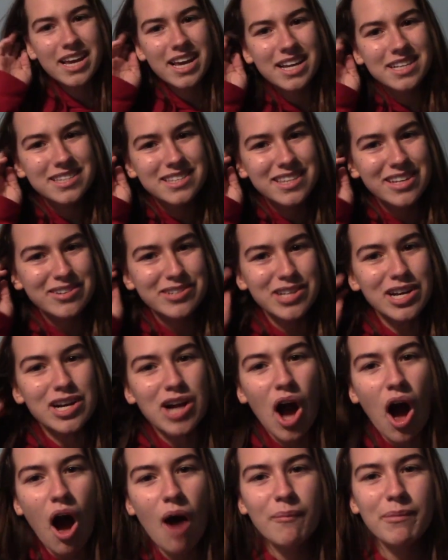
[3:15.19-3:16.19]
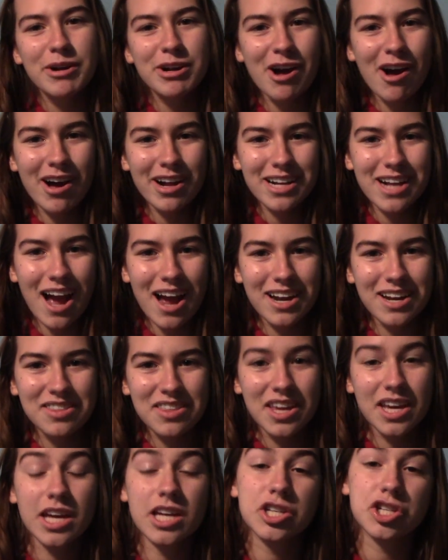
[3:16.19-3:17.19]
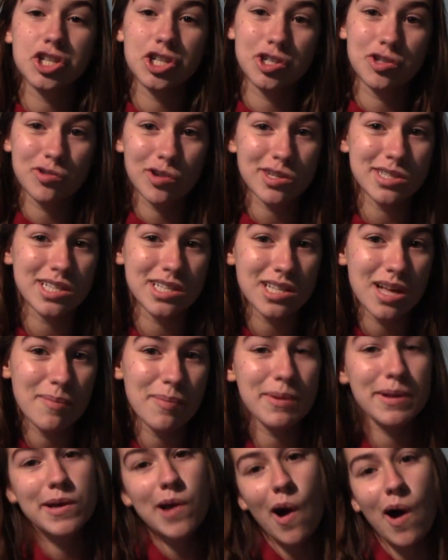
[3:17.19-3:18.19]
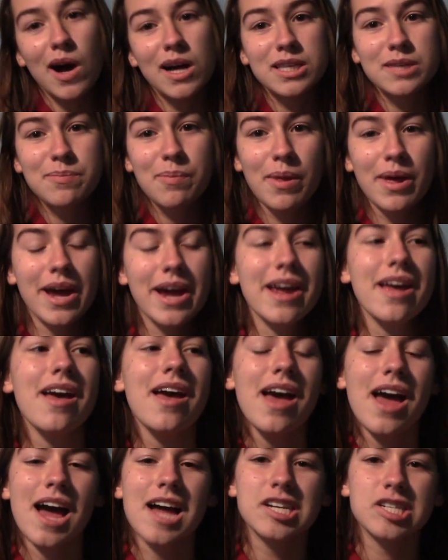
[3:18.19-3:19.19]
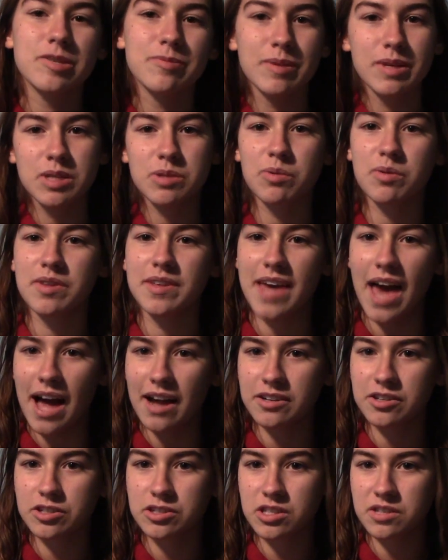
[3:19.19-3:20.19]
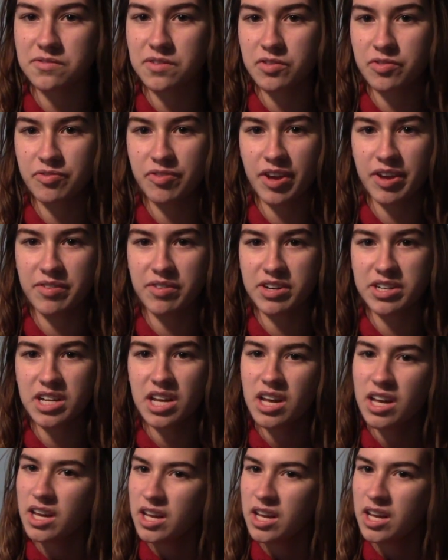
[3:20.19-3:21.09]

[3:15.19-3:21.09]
Yes, there's a Comic Con kind of thing, and she dresses up in cosplay, and she meets one of the actors of her favorite